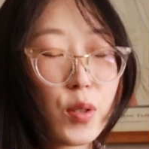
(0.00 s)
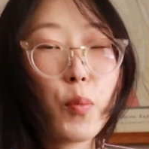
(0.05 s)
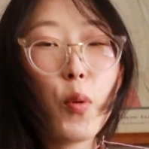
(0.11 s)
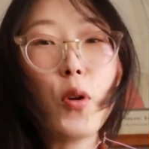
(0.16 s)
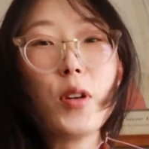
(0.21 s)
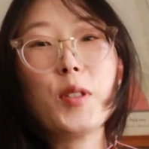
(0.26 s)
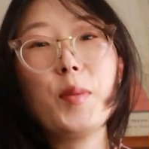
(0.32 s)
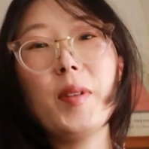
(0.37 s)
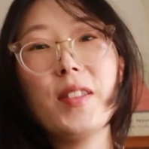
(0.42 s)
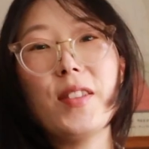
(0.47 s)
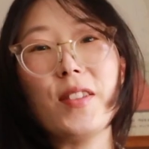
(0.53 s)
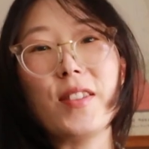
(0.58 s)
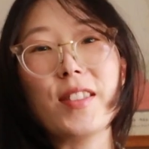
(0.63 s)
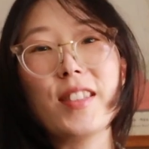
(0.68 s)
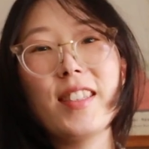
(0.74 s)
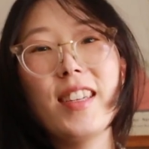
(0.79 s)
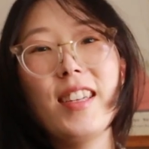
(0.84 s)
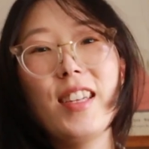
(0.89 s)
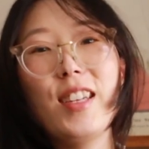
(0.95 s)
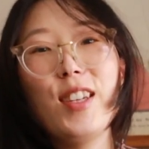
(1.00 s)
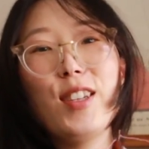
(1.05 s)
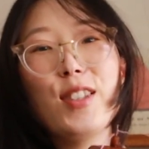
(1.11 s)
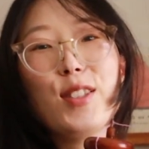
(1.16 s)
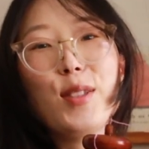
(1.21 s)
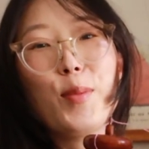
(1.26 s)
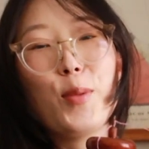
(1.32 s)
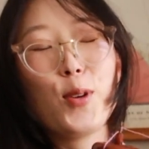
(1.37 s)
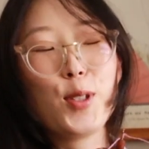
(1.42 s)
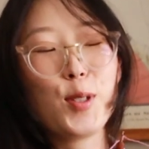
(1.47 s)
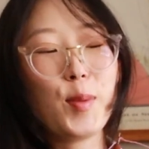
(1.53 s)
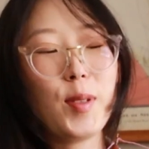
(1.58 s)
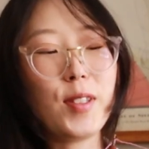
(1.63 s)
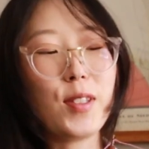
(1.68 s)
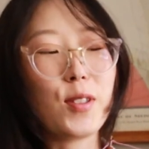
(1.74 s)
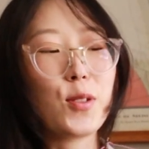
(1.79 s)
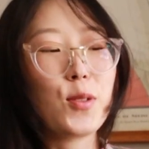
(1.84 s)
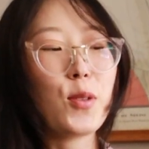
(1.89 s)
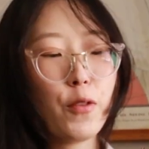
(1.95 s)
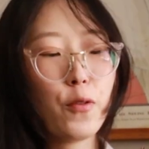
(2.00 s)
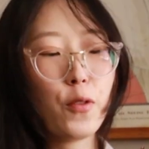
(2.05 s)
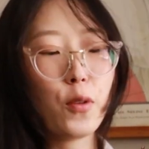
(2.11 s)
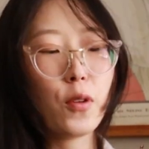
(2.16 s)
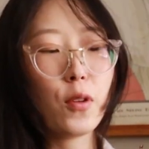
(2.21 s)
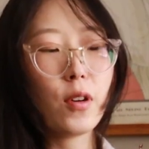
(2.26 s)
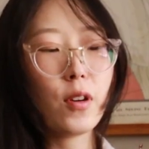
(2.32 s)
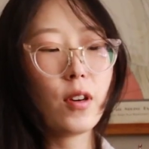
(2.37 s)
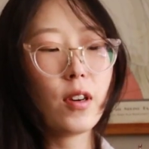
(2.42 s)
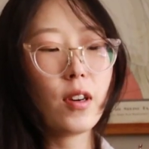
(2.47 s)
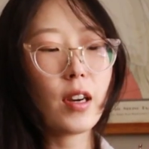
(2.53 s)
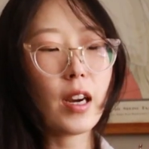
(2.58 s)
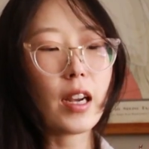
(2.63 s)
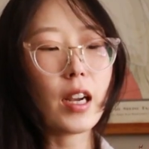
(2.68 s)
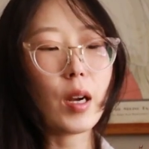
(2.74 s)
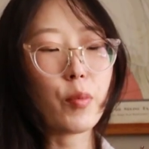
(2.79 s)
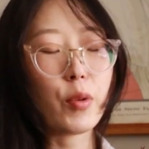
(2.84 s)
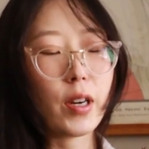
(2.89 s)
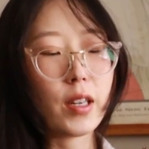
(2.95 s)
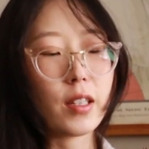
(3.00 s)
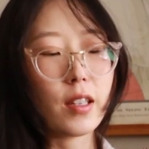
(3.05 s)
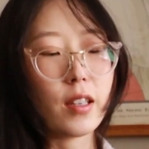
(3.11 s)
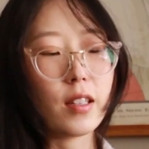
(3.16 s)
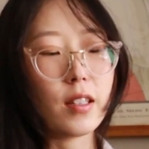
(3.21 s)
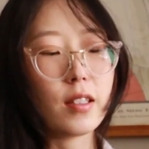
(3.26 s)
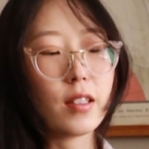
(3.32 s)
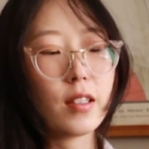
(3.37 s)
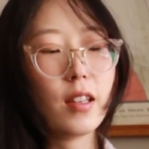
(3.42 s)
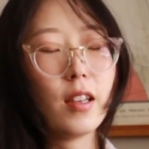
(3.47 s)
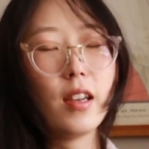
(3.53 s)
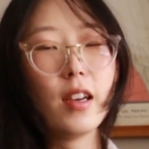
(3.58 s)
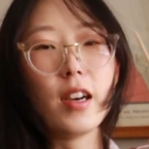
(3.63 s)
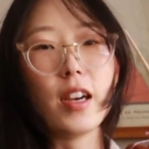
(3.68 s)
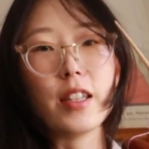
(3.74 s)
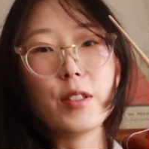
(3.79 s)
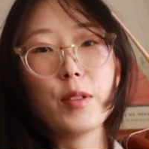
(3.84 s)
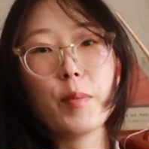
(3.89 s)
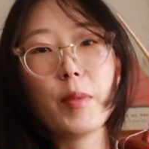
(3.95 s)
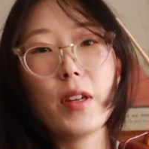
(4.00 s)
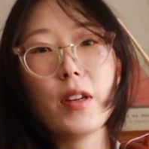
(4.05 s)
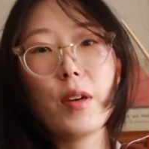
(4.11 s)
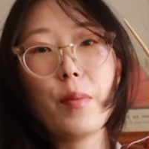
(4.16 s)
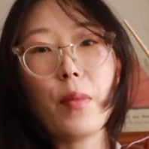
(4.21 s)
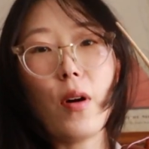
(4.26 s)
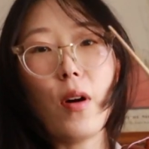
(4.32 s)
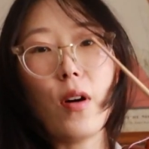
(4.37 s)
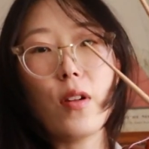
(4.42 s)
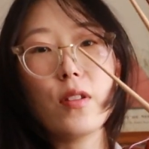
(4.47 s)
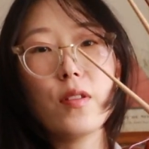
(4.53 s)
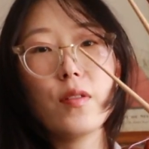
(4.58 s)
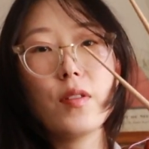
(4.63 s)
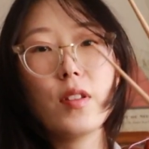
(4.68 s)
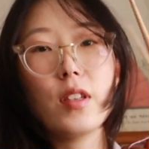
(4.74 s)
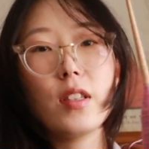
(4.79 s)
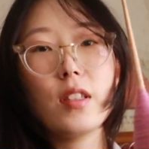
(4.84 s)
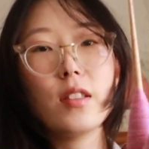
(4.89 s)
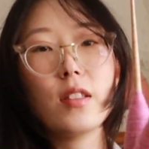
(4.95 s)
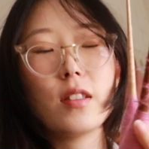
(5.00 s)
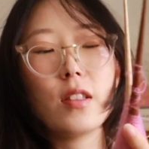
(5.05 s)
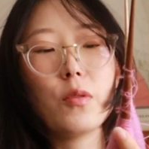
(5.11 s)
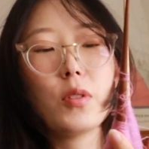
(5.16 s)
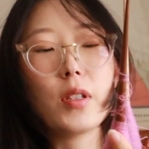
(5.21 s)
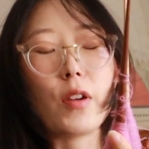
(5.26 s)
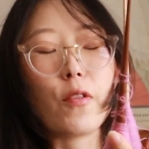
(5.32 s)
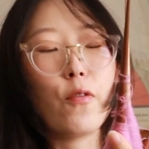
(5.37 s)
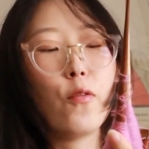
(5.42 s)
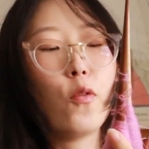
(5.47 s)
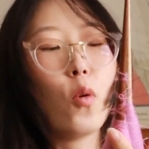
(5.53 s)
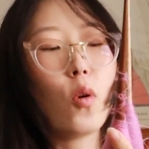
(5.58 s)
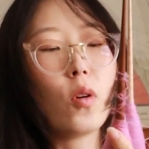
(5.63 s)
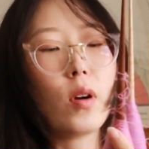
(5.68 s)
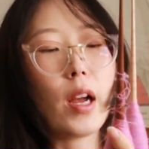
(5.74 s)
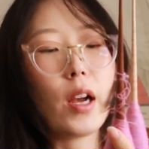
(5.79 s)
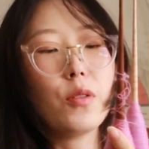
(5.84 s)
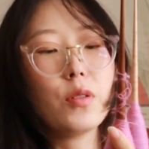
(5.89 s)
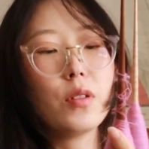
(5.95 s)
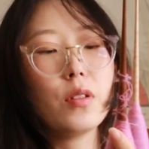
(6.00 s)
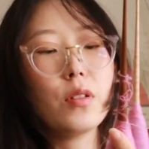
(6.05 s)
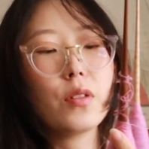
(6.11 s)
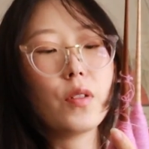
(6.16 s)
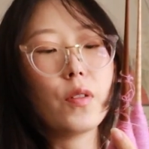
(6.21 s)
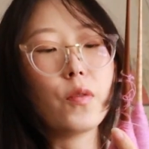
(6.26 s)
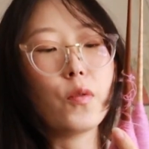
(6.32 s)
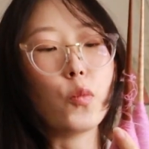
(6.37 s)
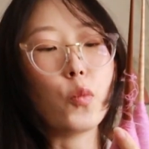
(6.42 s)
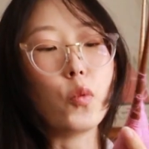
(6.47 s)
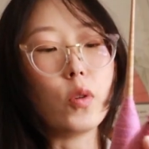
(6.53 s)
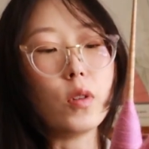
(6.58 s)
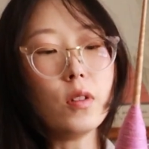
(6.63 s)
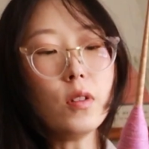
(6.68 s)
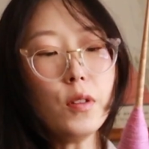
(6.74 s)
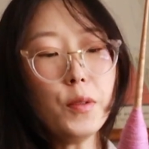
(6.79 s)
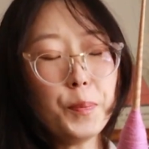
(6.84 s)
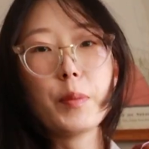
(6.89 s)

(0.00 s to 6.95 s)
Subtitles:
Support spindles. Before I got pregnant, I spun up all of these. It was like 4 ounces of wool.